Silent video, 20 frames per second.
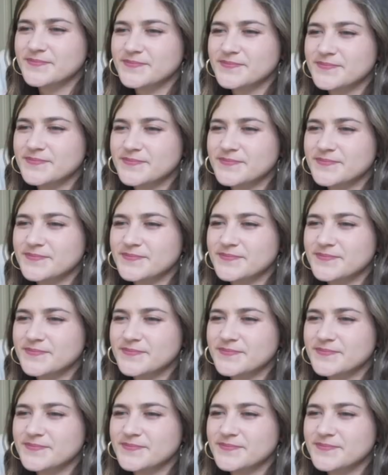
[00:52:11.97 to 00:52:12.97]
a good
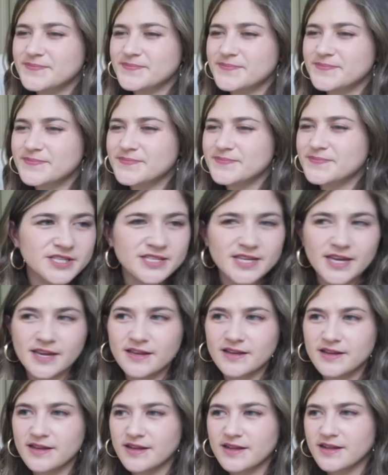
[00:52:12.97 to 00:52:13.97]
question, but it's interesting.
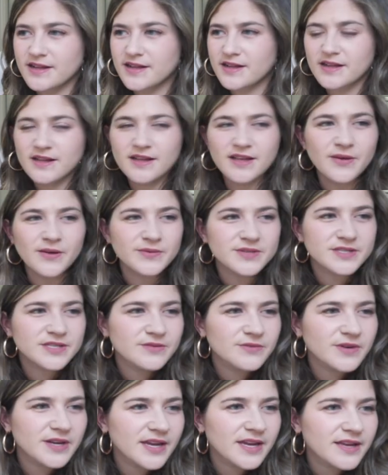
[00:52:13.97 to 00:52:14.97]
It was
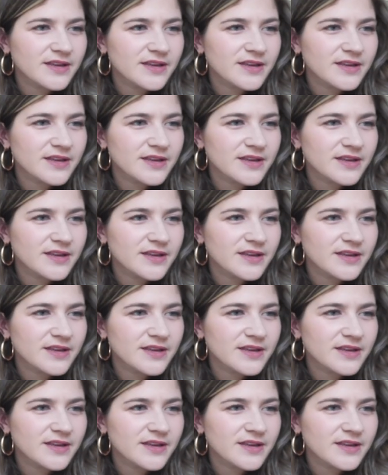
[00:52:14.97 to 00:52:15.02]
3.